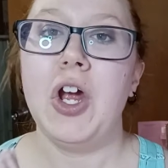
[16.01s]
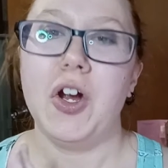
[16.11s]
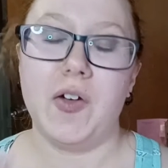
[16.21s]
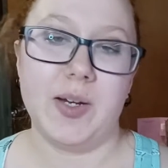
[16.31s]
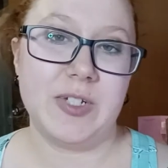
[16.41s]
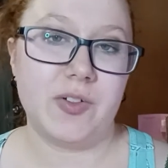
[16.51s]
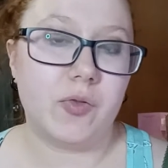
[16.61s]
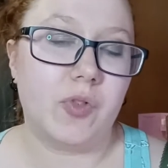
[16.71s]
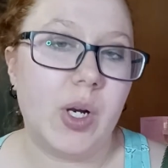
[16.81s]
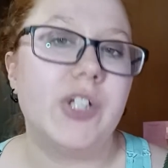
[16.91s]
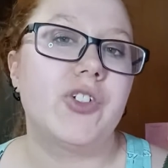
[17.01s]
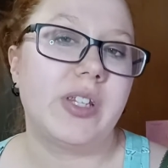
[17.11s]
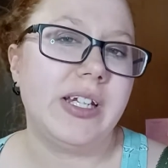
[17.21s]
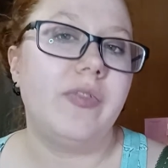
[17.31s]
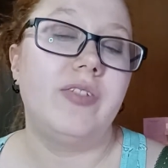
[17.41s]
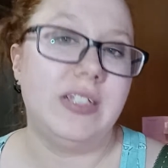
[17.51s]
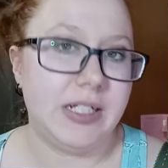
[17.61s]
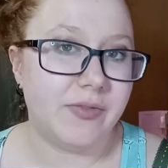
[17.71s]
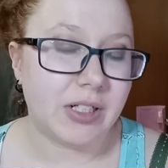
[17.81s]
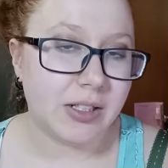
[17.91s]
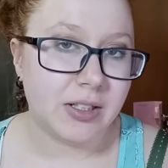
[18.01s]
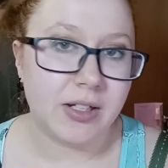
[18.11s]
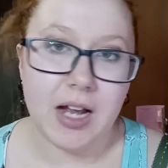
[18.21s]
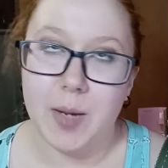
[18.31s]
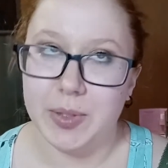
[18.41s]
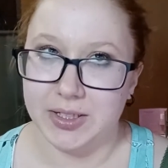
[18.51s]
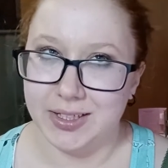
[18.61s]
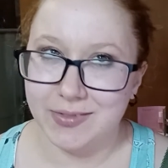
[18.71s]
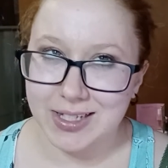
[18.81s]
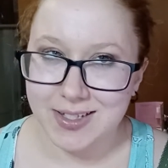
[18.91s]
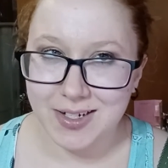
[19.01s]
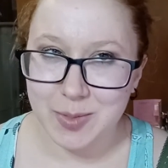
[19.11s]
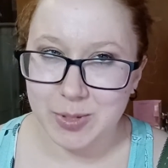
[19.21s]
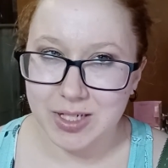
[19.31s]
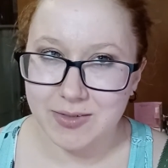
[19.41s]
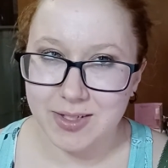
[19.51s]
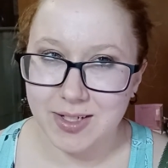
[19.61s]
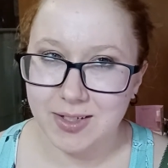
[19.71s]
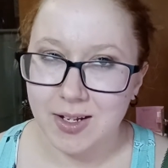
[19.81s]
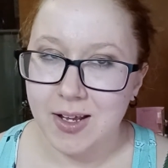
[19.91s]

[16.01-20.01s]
Her name is Grunge Leaf Diva. I believe that's how you pronounce it.